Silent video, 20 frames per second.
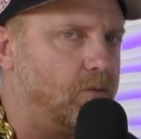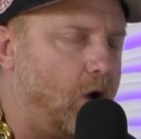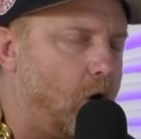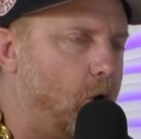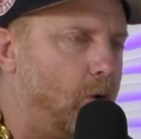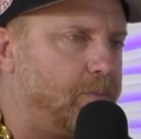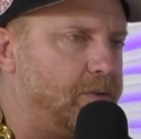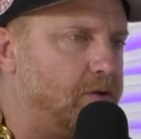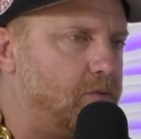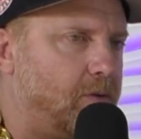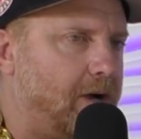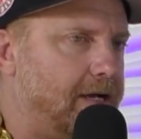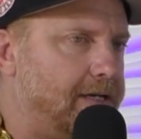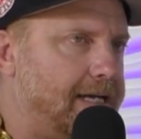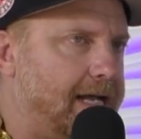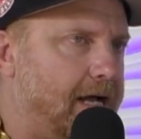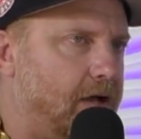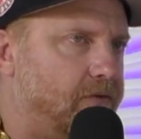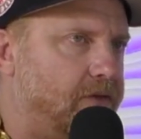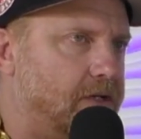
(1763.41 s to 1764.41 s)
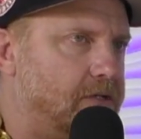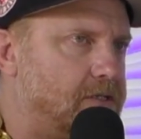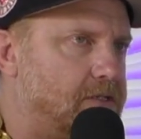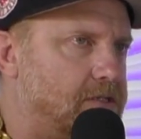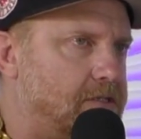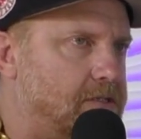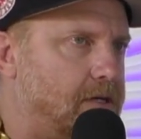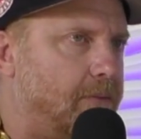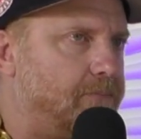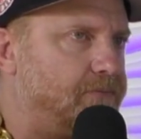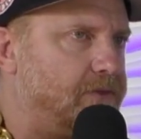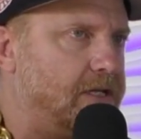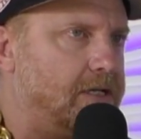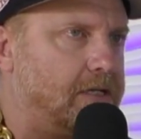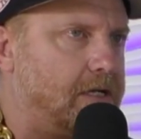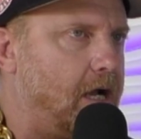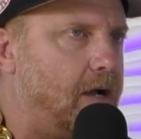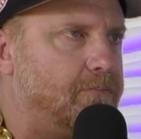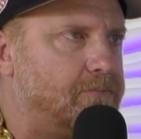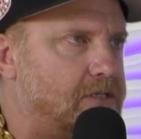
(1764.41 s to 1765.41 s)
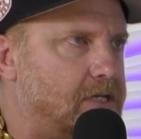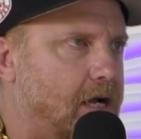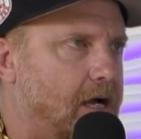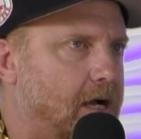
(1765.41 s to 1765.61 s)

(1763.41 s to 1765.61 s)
hoping right now that something comes